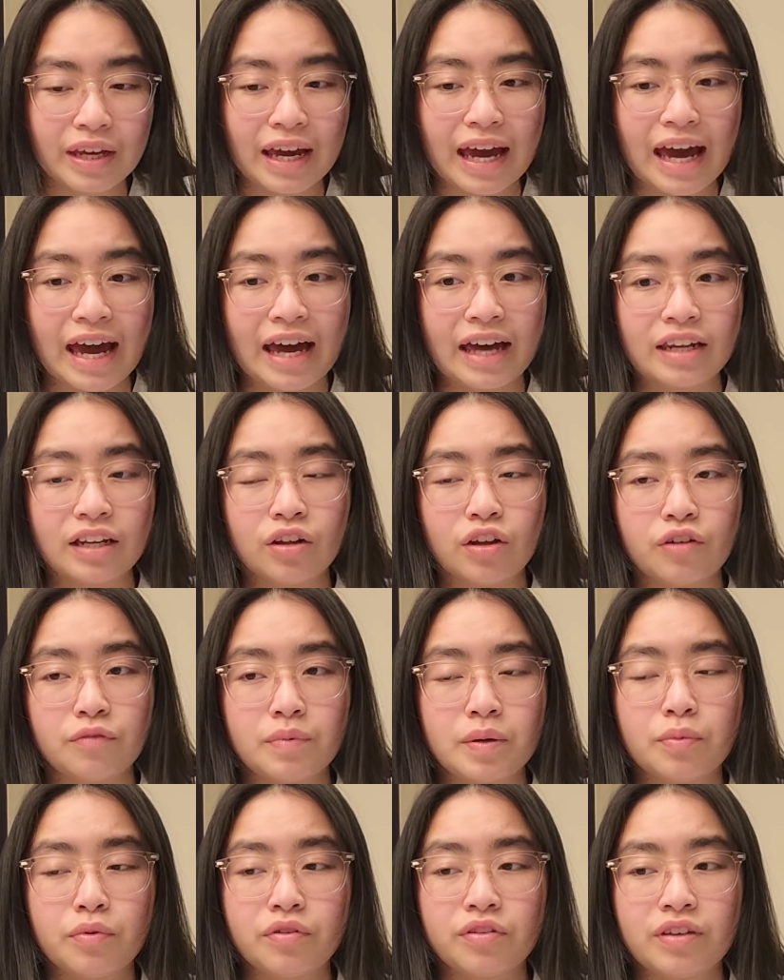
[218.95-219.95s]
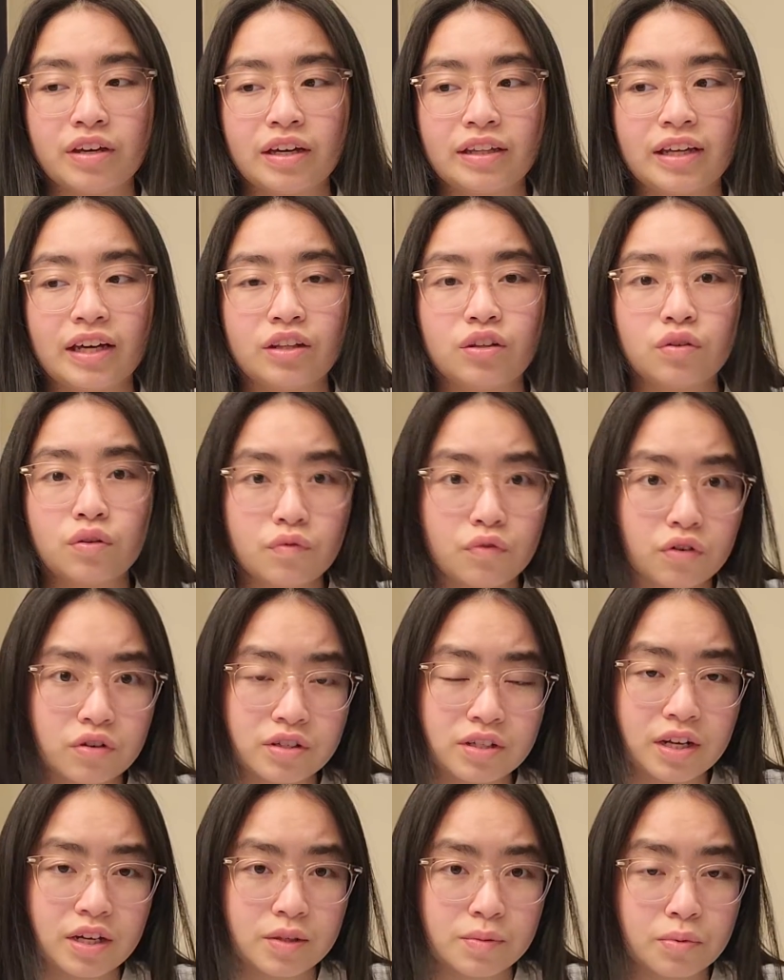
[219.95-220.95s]
And a lot of people think that the
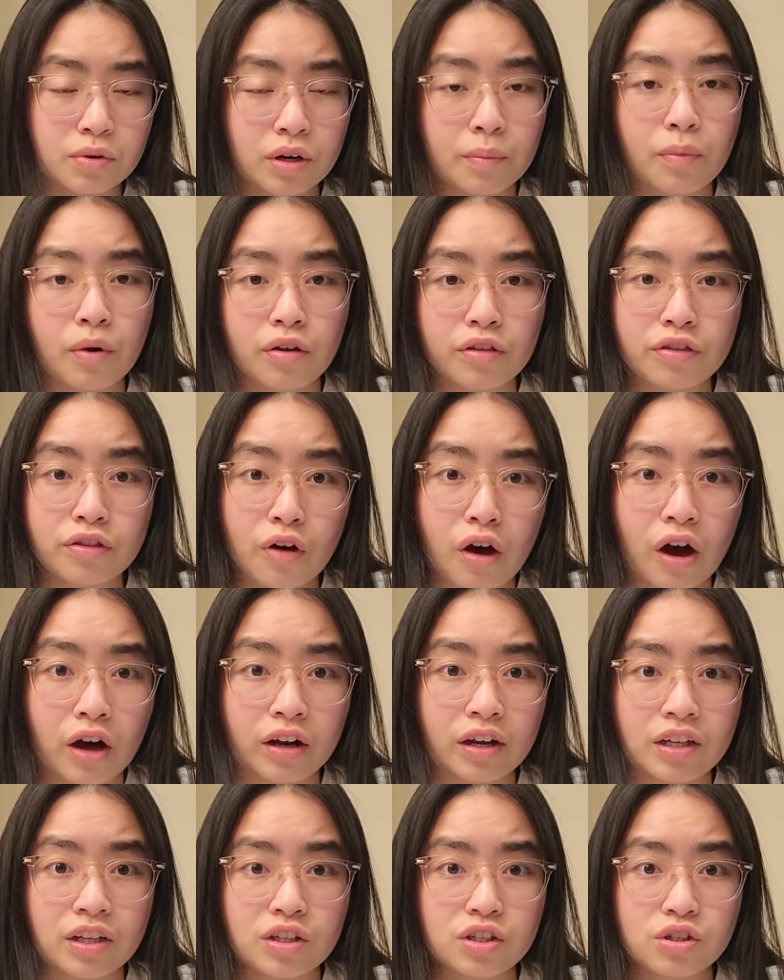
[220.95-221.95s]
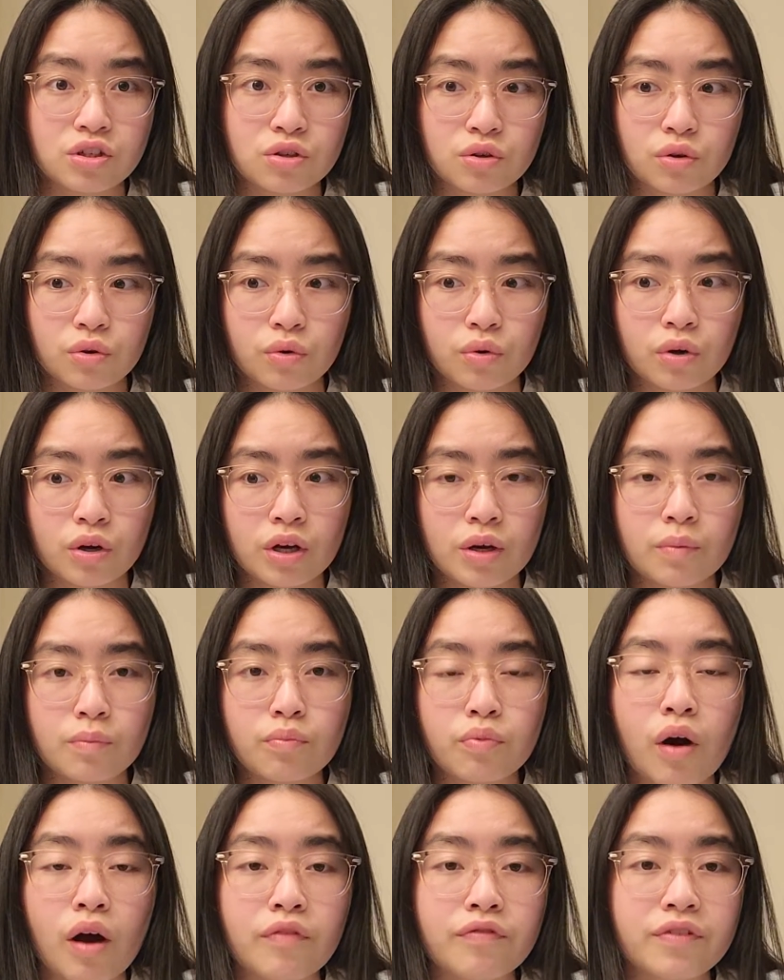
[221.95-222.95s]
university is putting more thought into
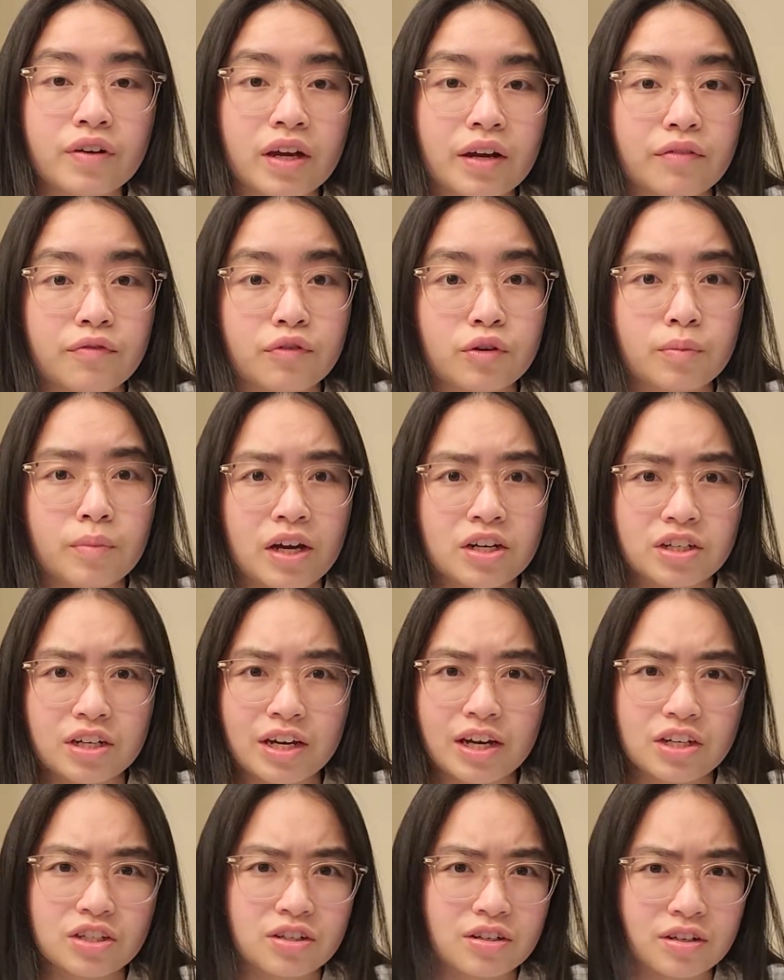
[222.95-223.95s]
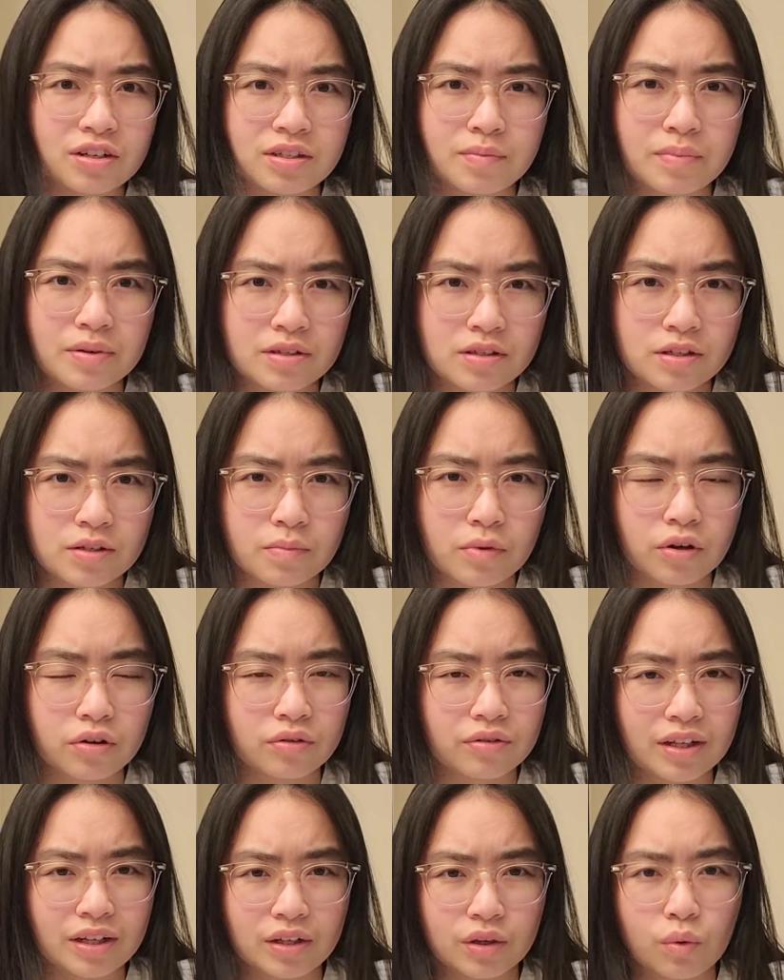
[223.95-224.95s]
profiting from education as a business model
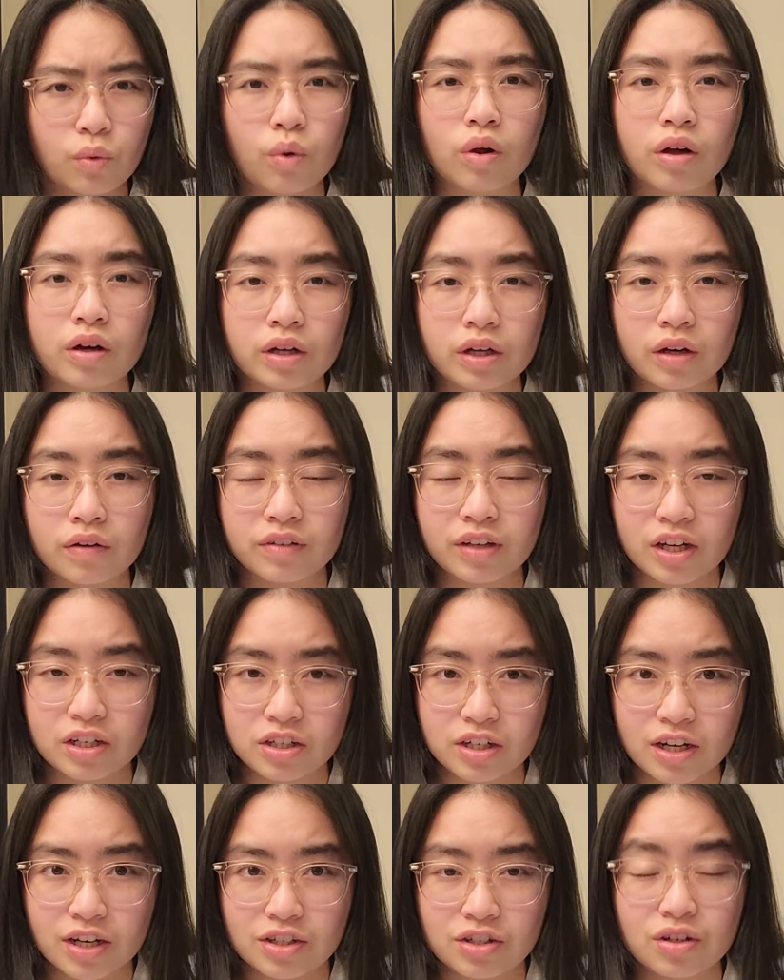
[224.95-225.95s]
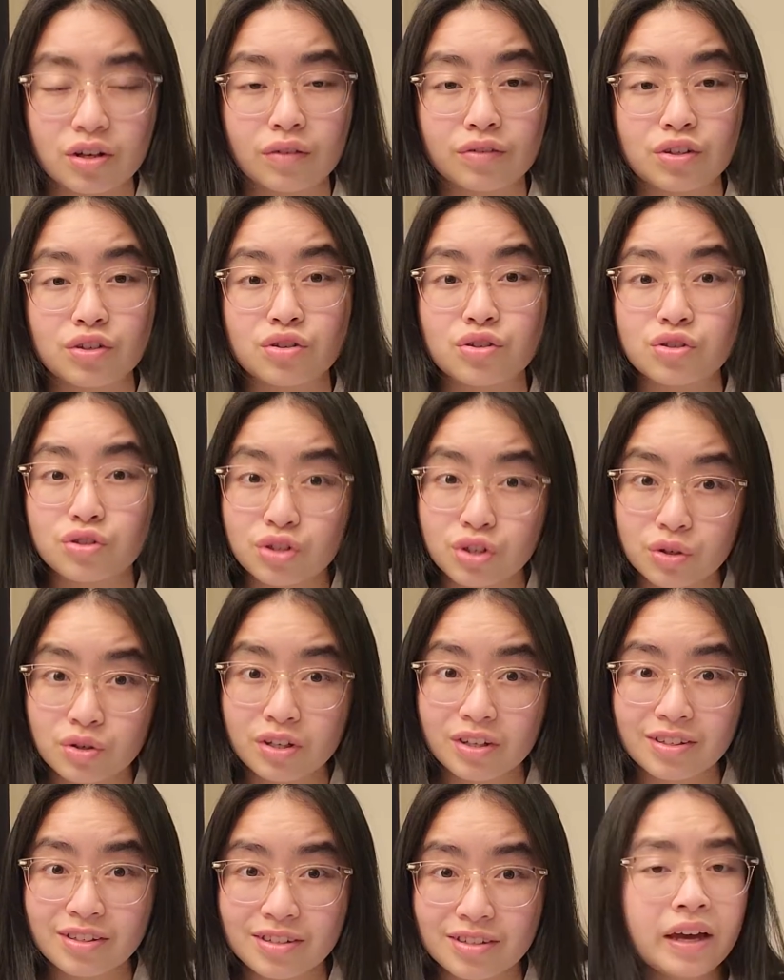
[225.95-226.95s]
than the quality of the education of the
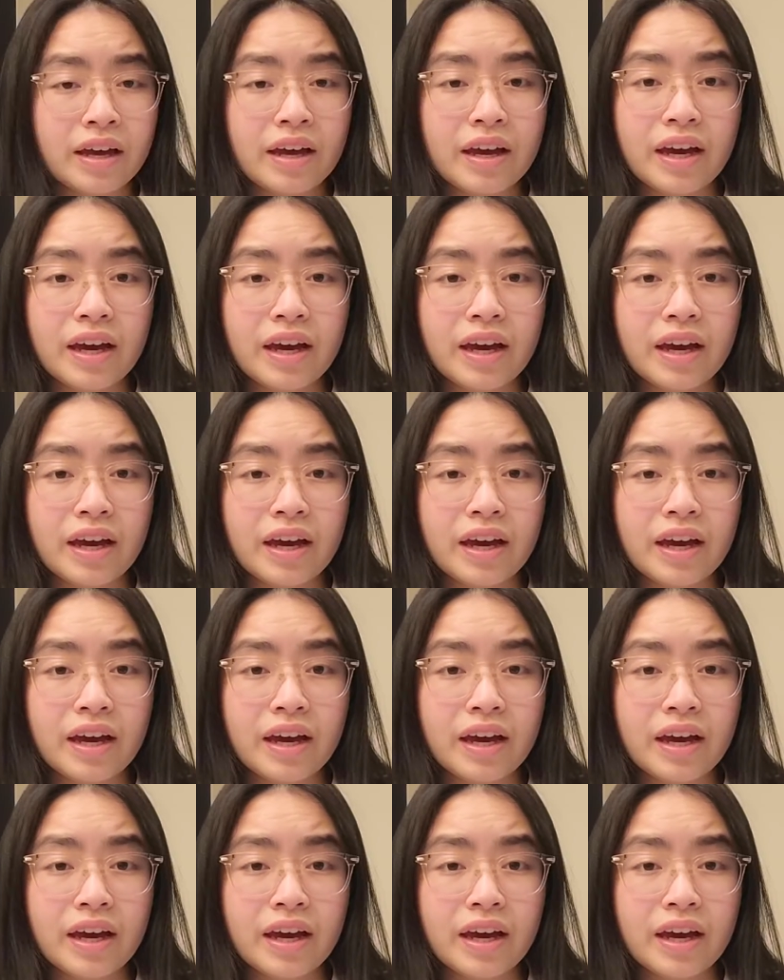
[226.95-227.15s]
students.